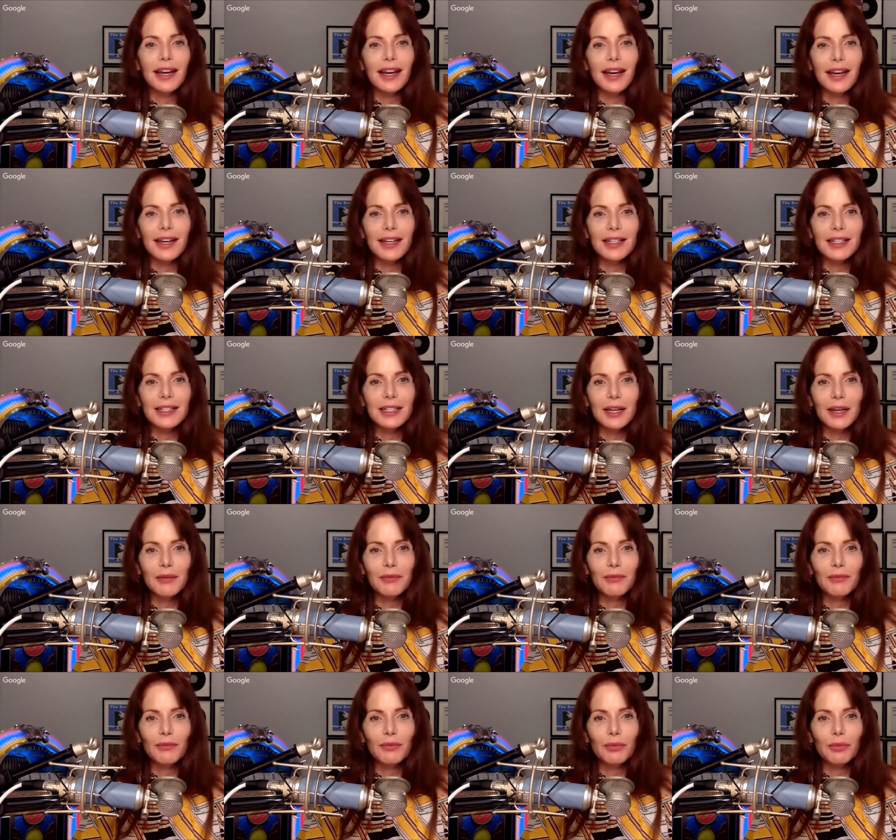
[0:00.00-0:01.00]
And
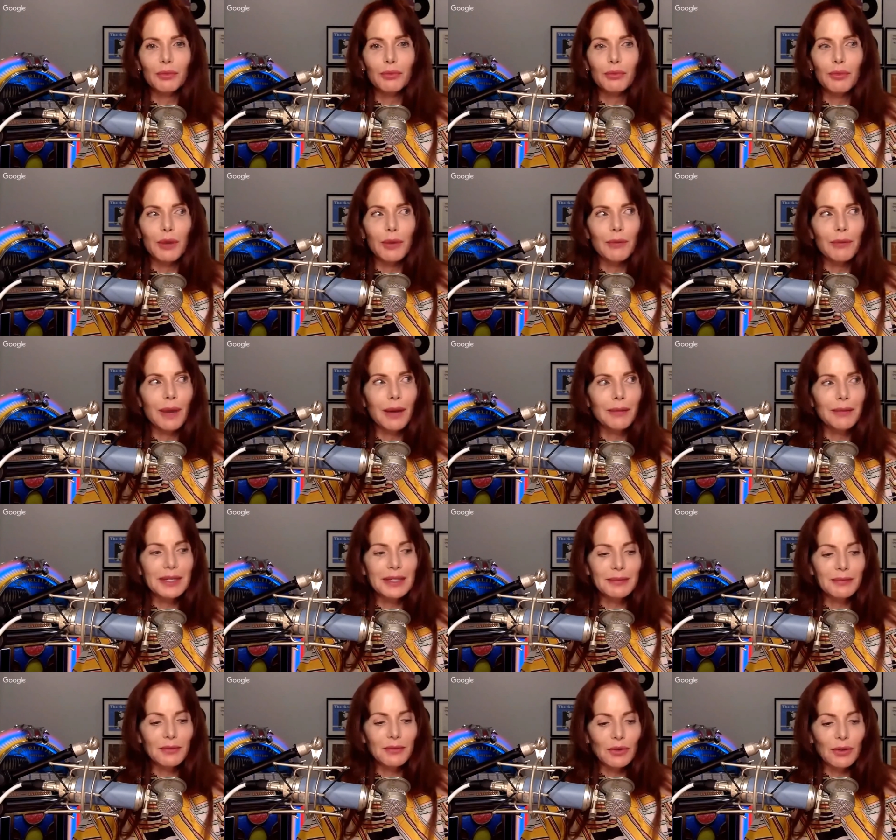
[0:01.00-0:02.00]
um, there might be
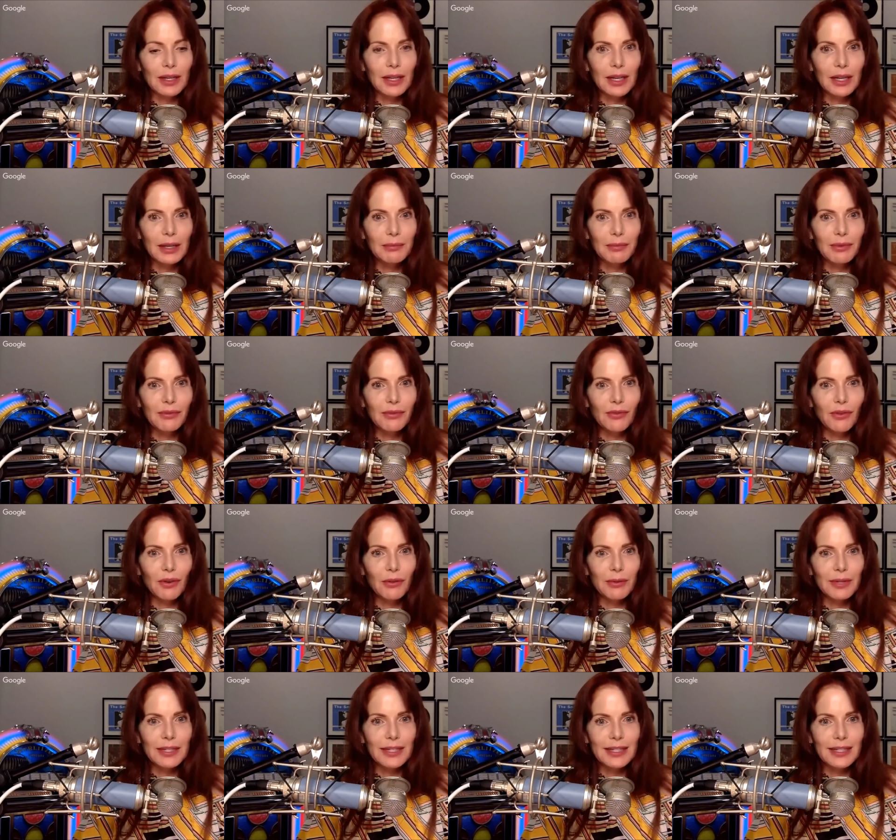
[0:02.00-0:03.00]
some drinking before
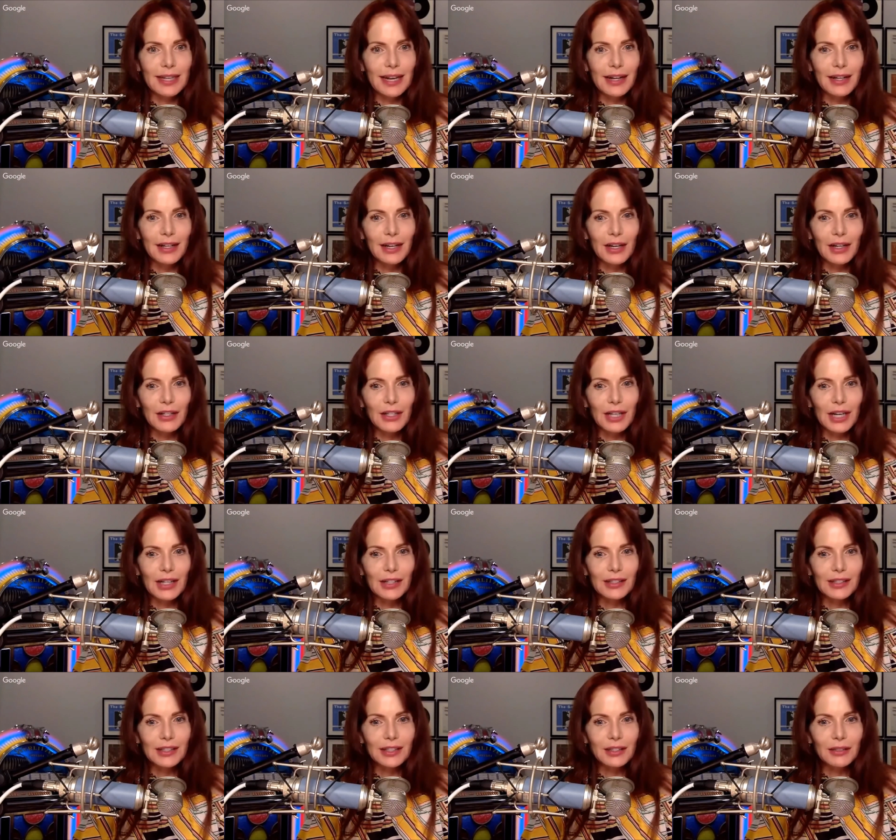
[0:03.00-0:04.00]
we sit down in our
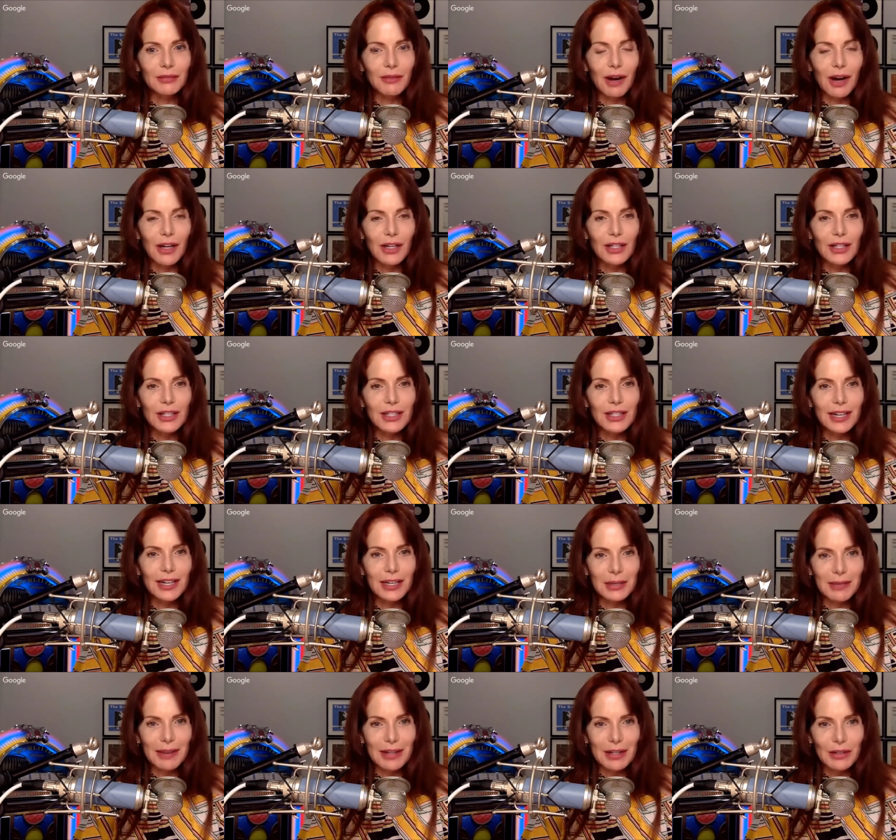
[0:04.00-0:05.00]
chairs to watch the
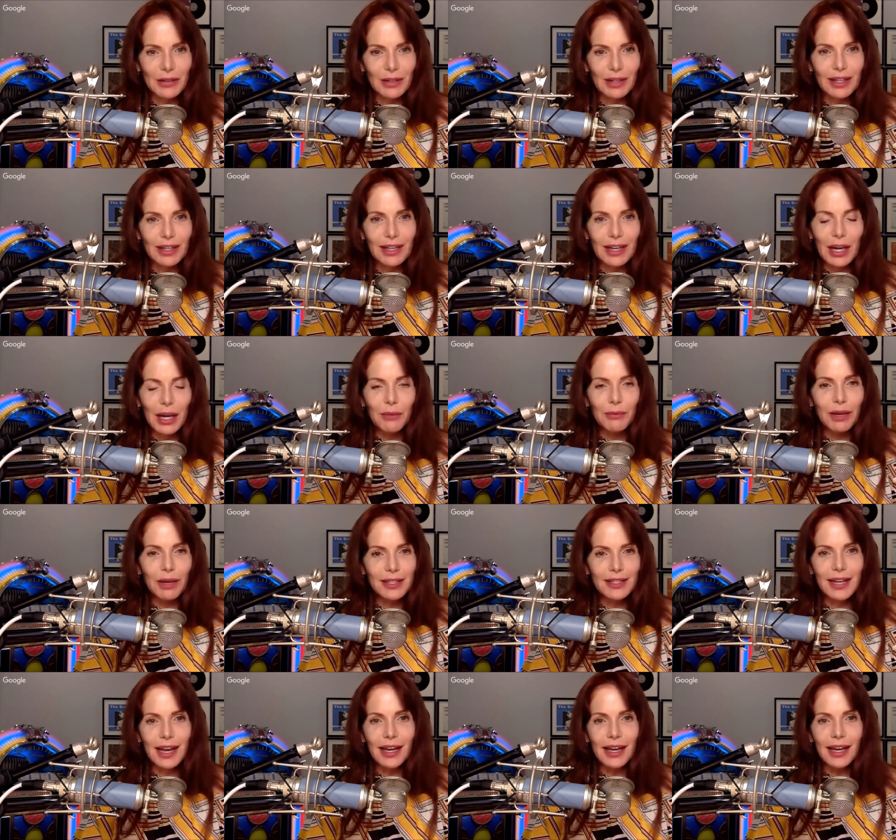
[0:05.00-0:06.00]
documentary,
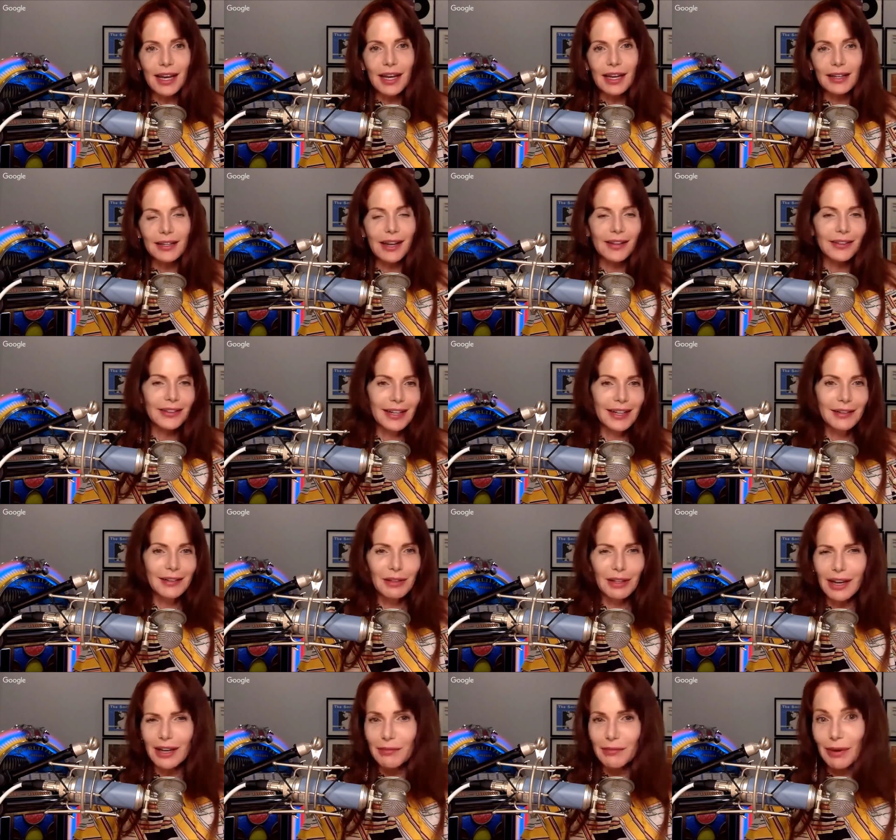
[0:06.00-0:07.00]
because I, not that I
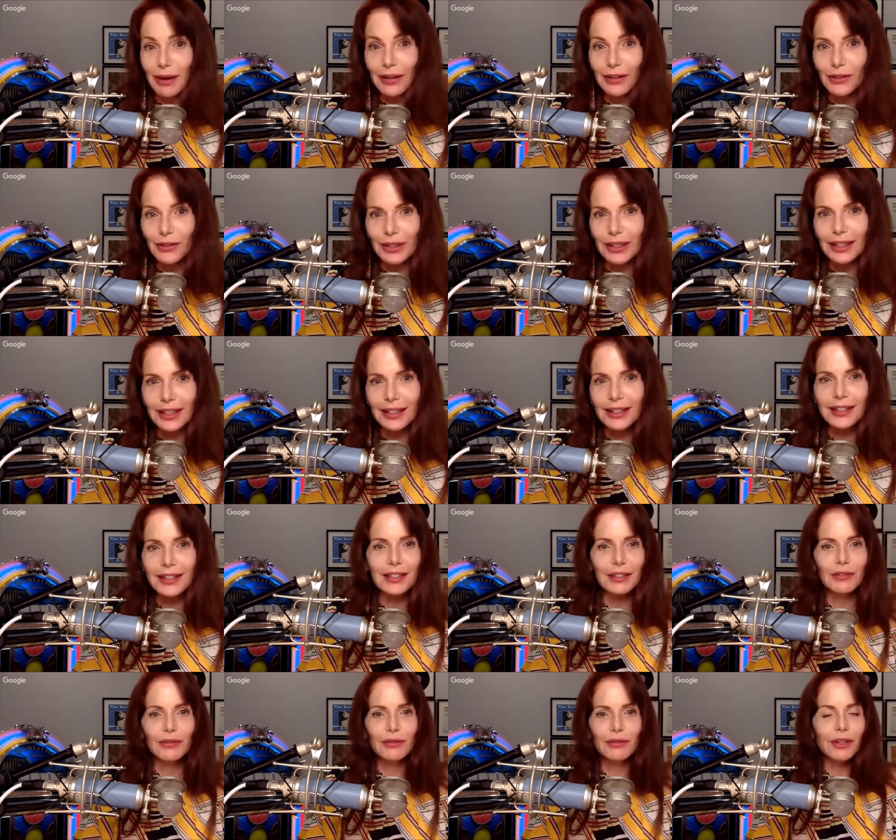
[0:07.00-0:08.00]
rely upon drinking
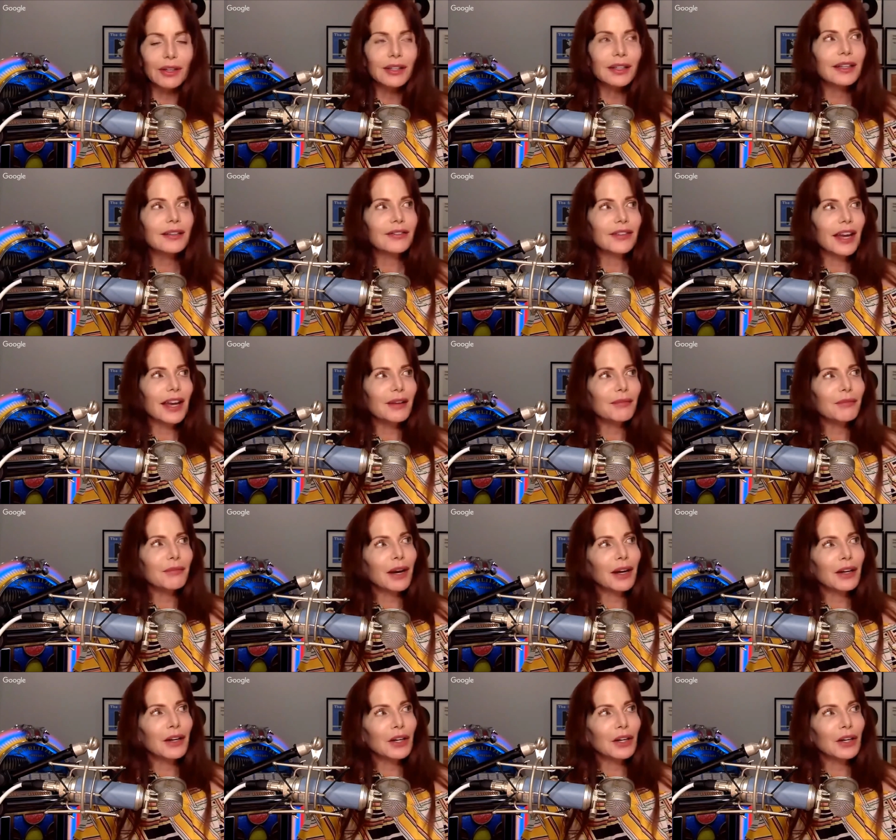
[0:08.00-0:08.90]
to alleviate my